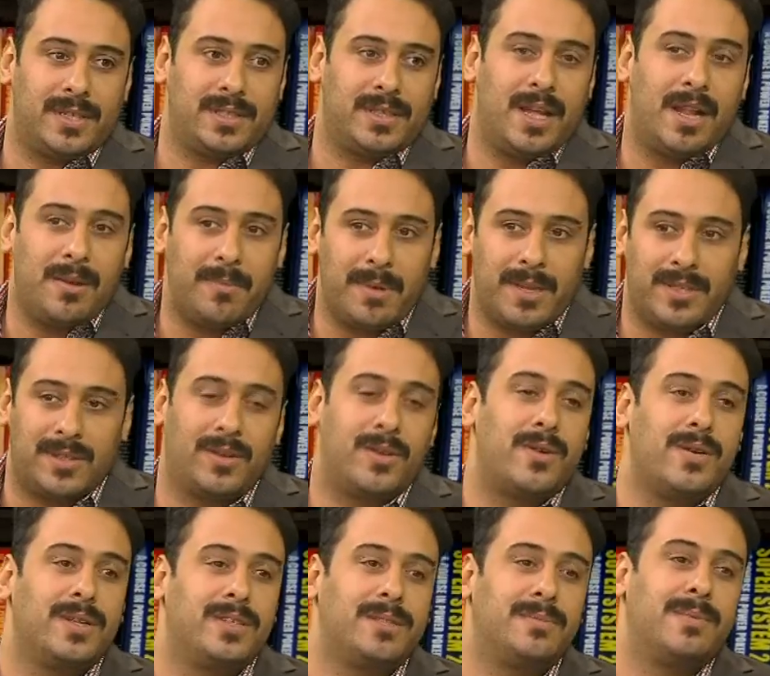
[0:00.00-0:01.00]
telling me
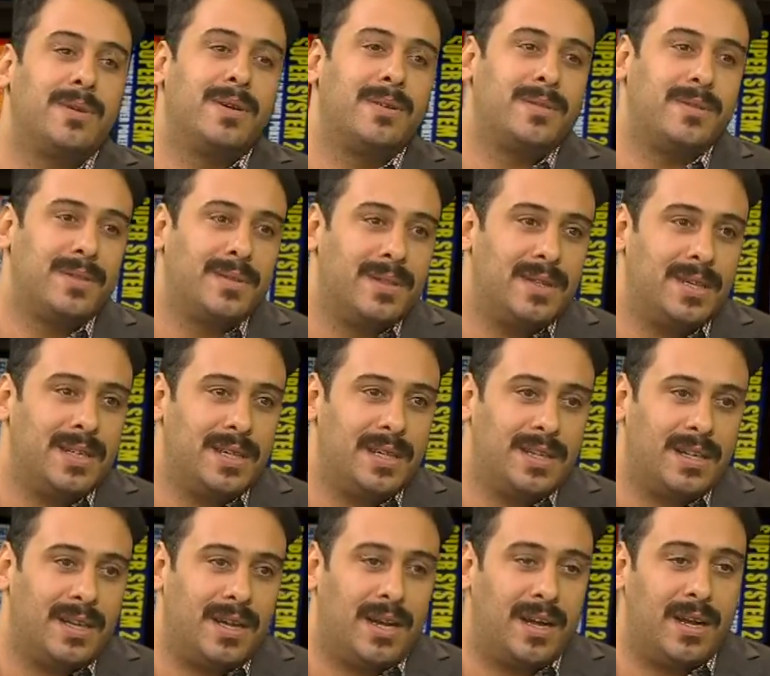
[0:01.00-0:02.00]
stories about
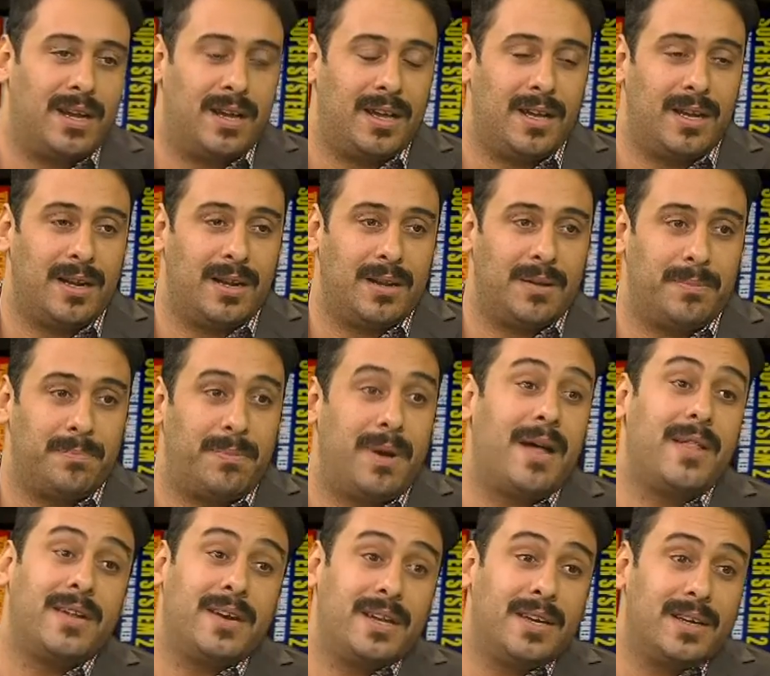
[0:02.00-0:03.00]

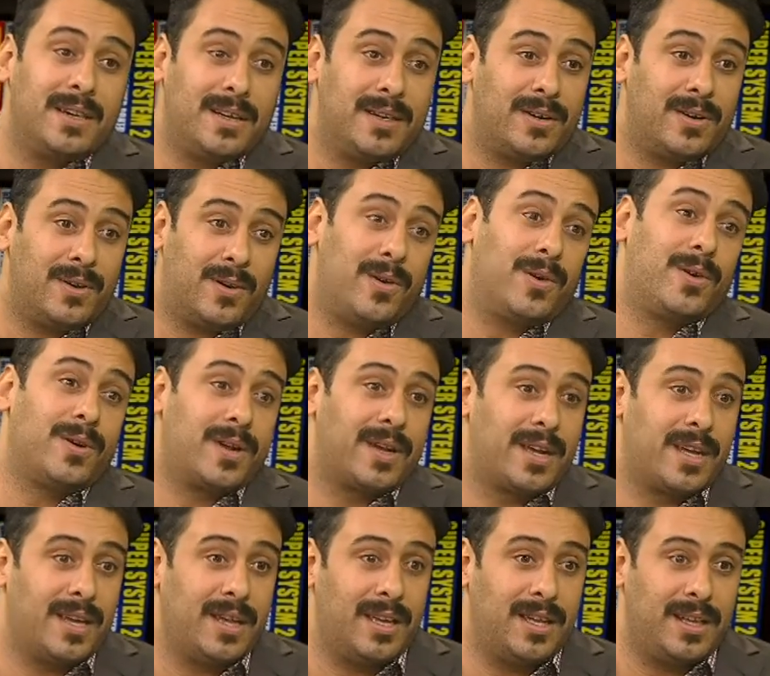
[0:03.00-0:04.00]
Padre
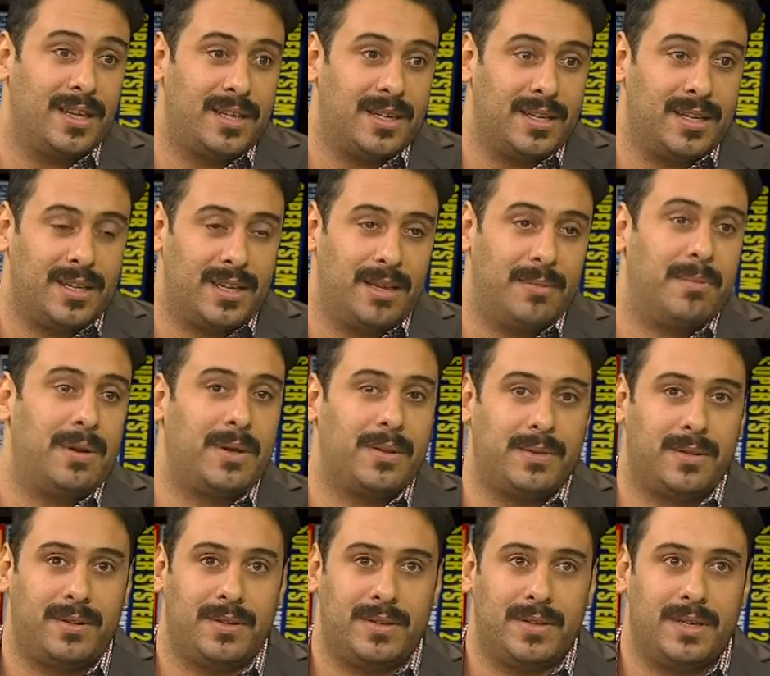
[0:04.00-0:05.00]
Jorge,
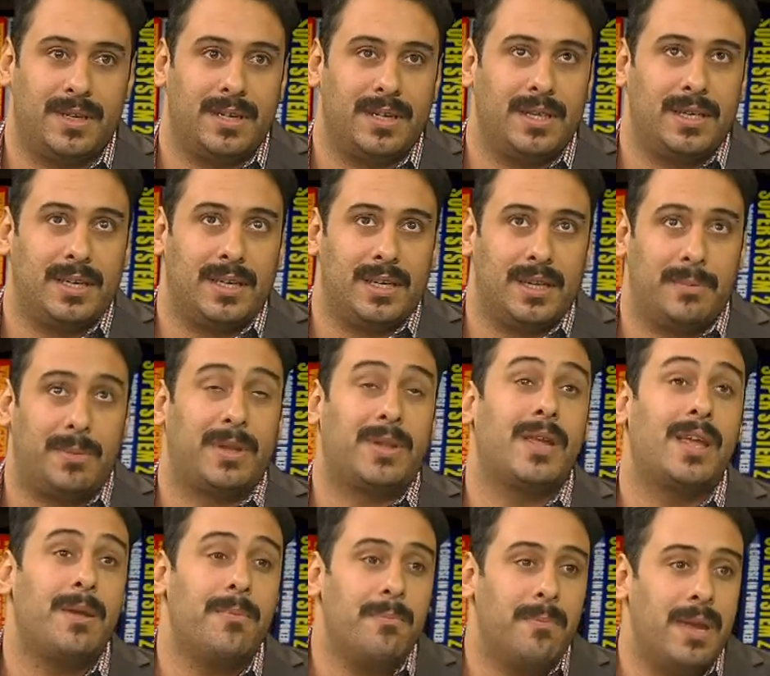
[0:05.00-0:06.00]
about
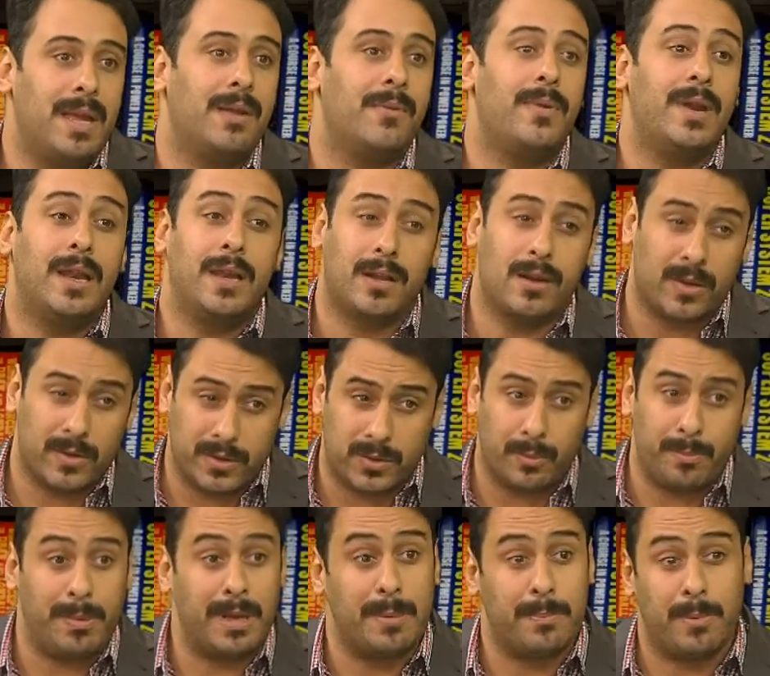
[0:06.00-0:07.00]
him being really close to
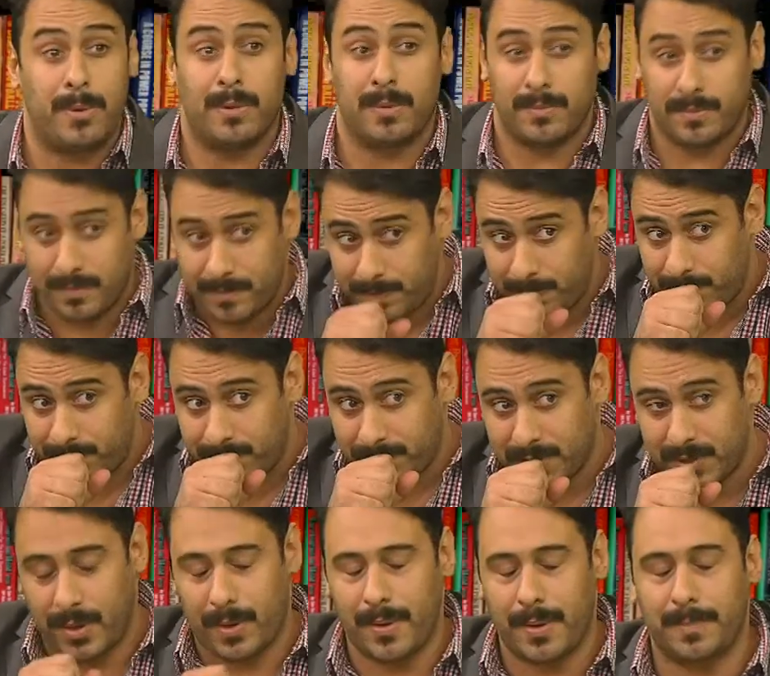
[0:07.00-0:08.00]
people.
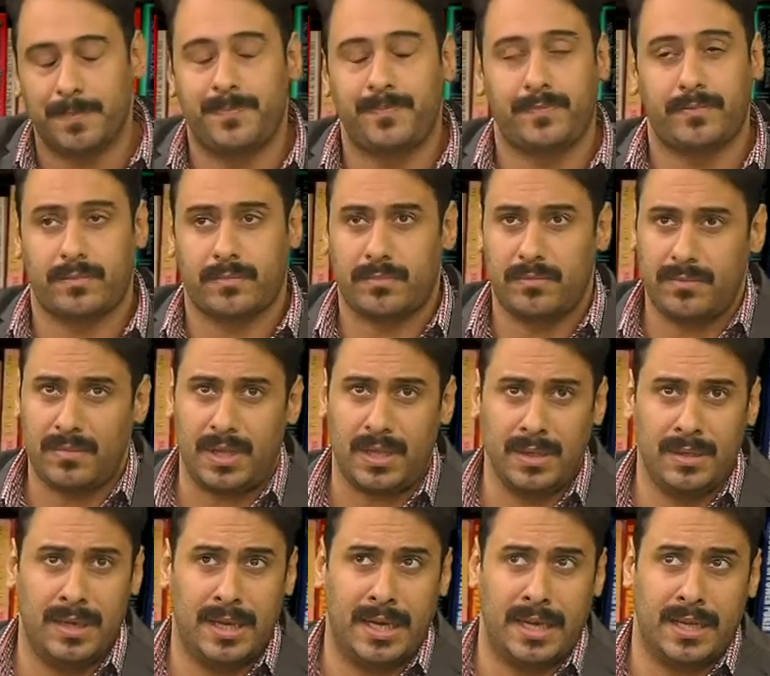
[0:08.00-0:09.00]
Sorry,
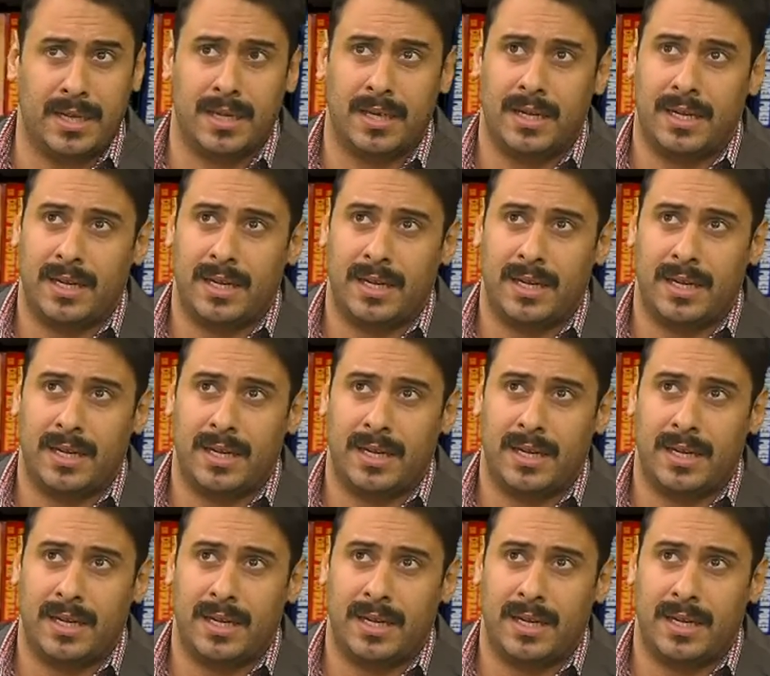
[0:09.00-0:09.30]
like